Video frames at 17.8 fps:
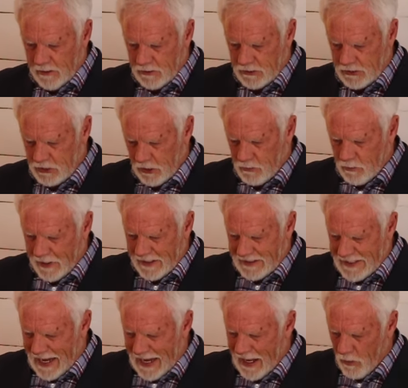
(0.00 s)
Should we
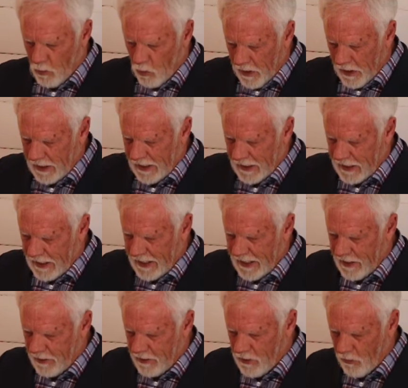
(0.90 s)
die
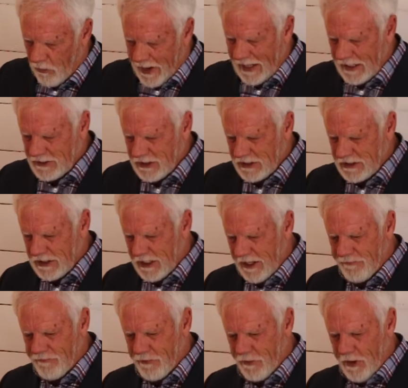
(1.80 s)
willingly and
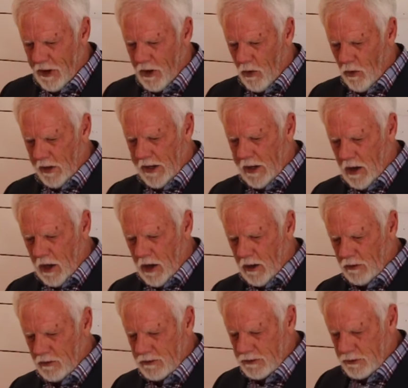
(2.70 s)
courageously for the holy
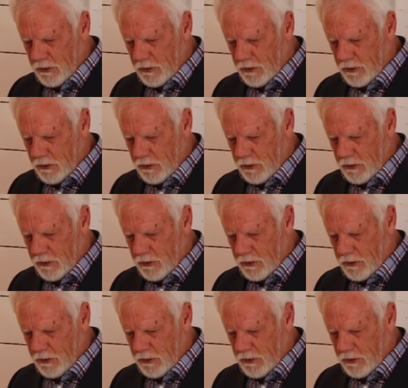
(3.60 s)
laws?